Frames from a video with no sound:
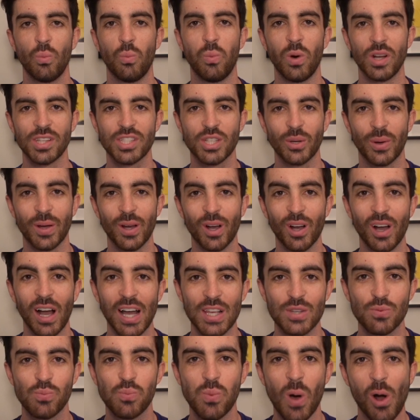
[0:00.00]
What's going on,
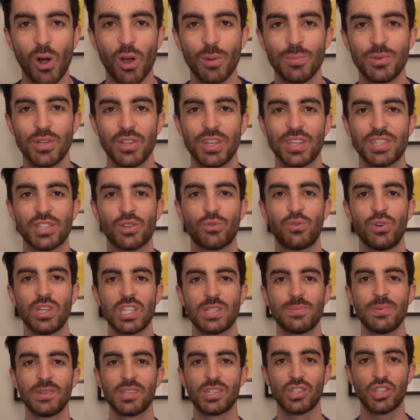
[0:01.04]
guys? Welcome to this
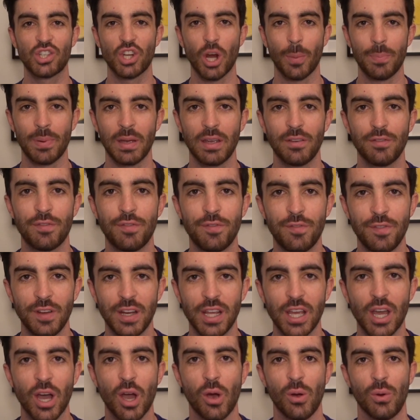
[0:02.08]
Christmas shopping
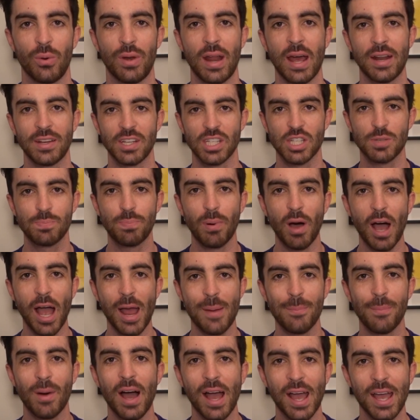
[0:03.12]
video. Now,
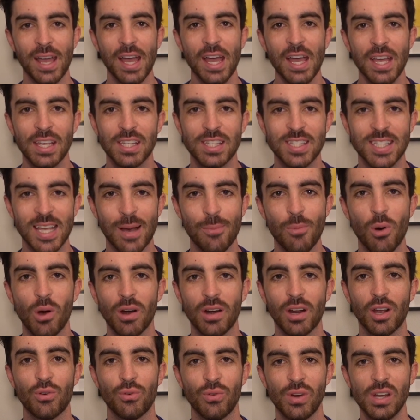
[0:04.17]
despite my
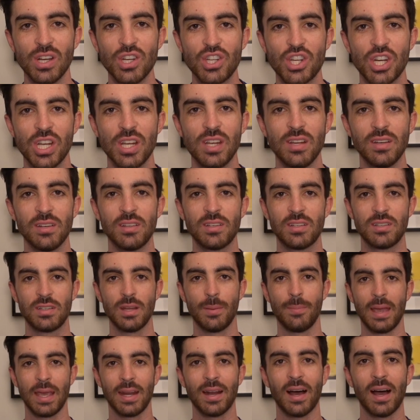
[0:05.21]
somewhat grinchy
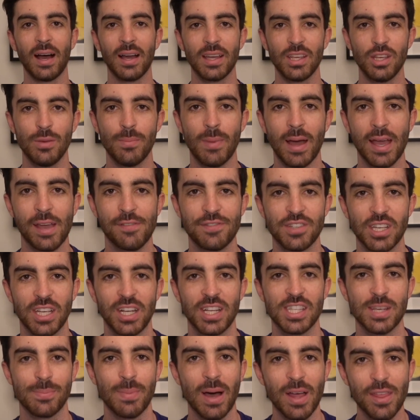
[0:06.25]
demeanor you may have seen in
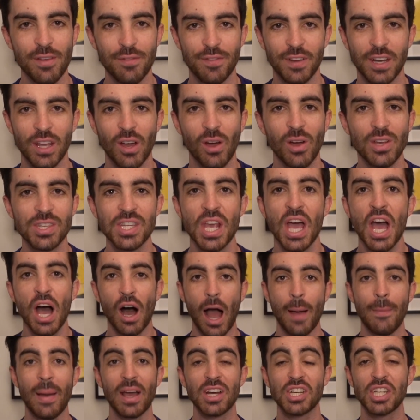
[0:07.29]
some other videos,
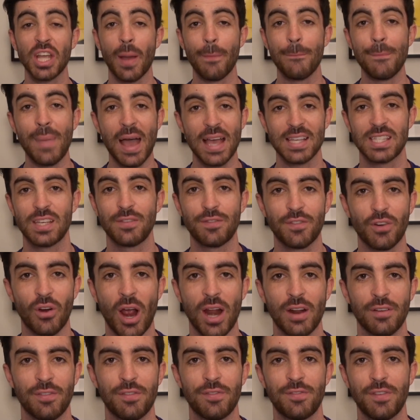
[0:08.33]
I'm actually a massive
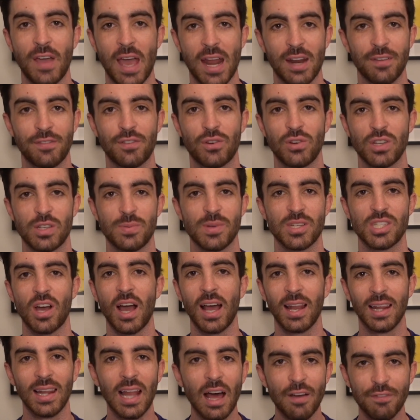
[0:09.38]
kind of fan of Christmas. I
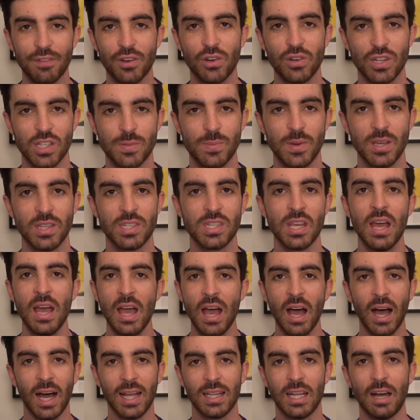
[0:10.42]
love Christmas.
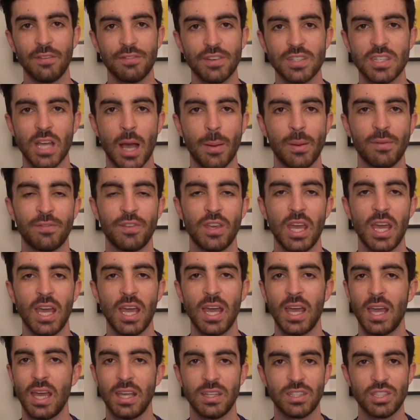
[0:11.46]
I love the time of
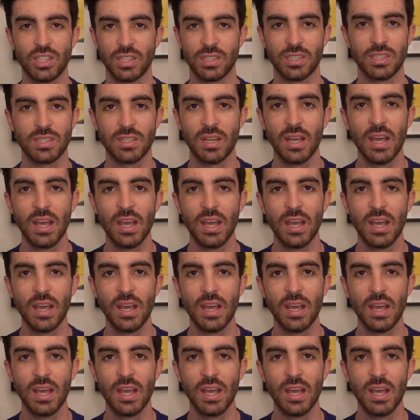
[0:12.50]
year. It just